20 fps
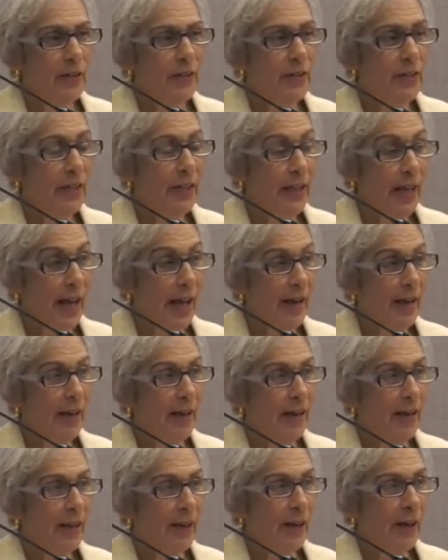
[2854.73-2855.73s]
to
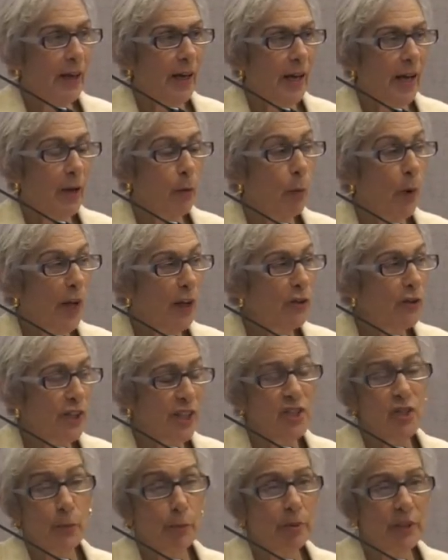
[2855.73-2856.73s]
get a
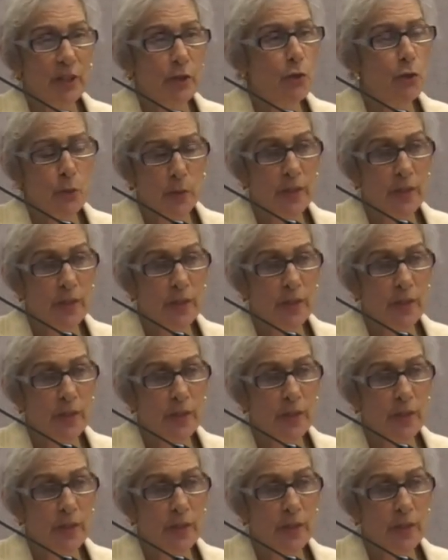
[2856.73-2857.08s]
well-disciplined